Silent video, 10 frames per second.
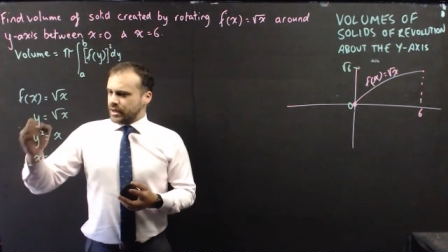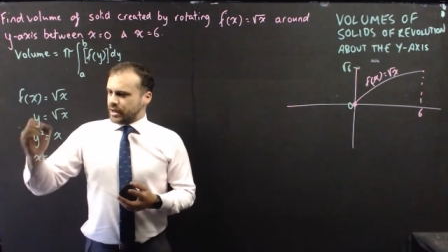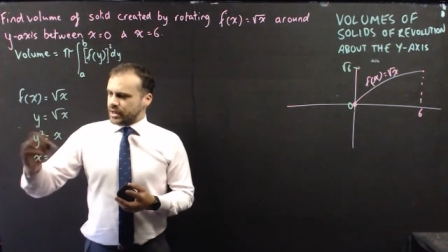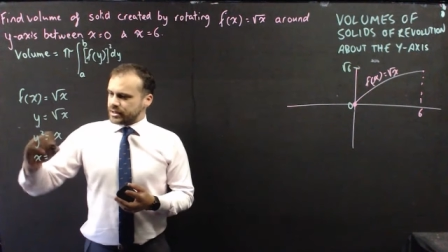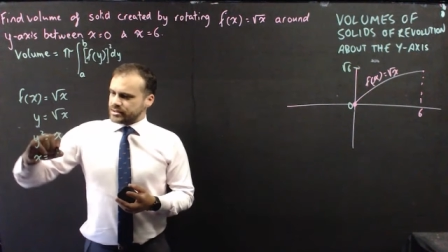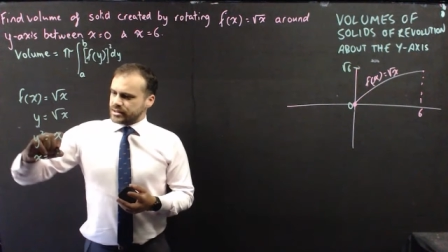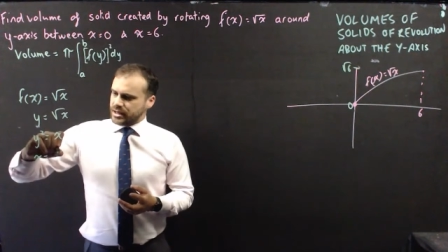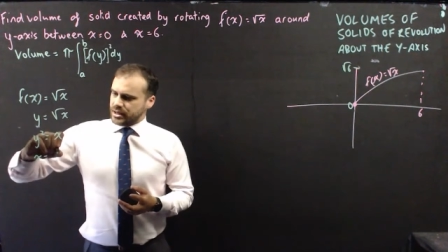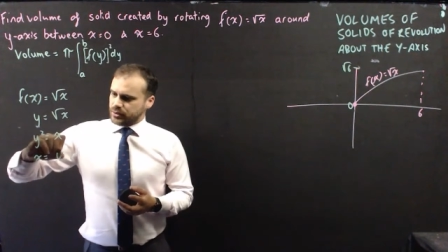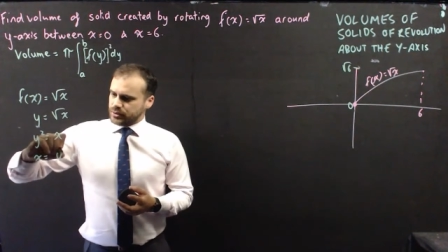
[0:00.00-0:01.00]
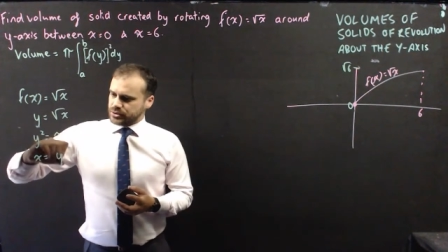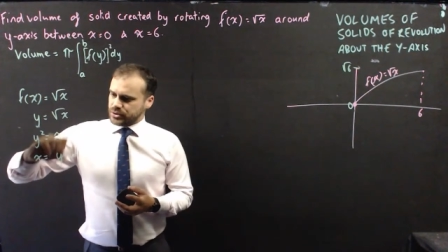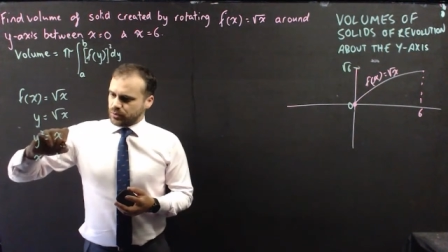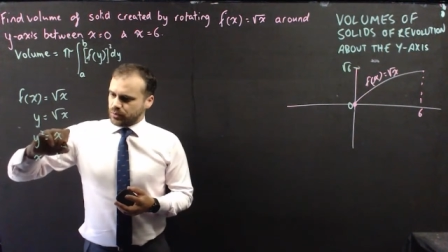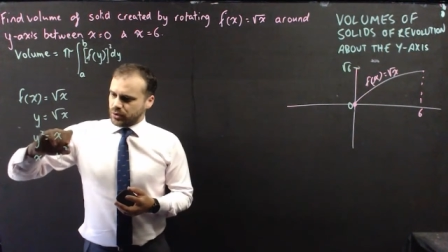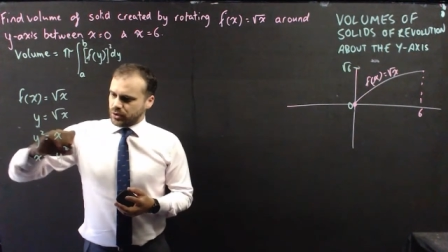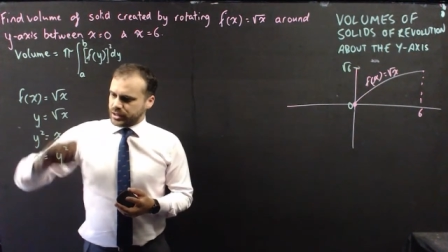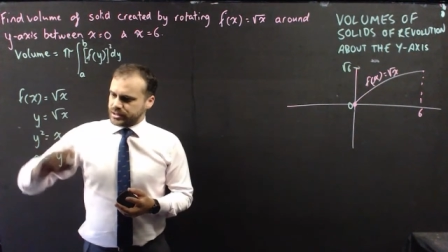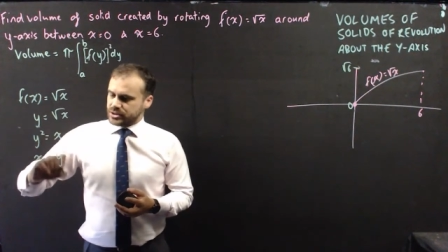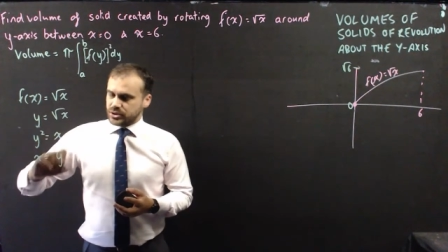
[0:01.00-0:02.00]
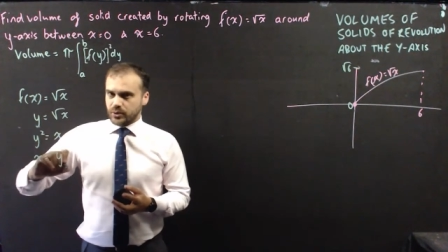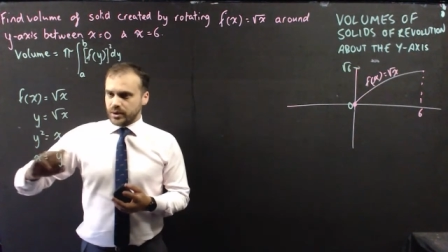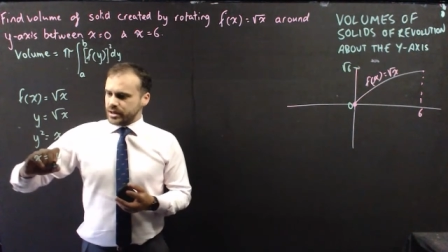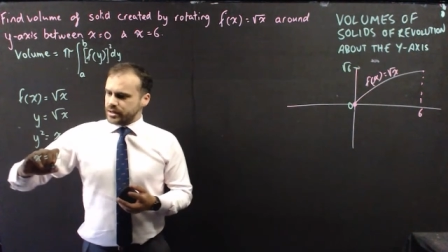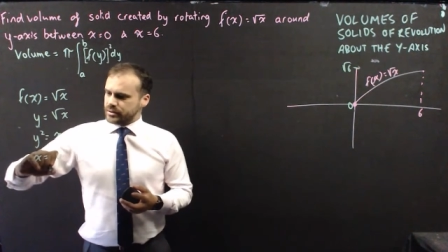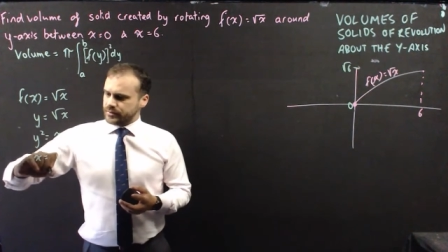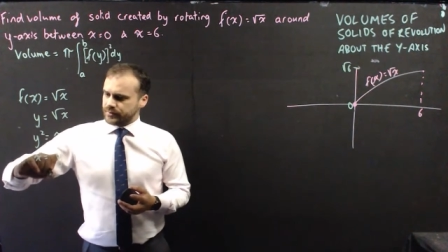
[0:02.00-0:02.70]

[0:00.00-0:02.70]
x equals y squared,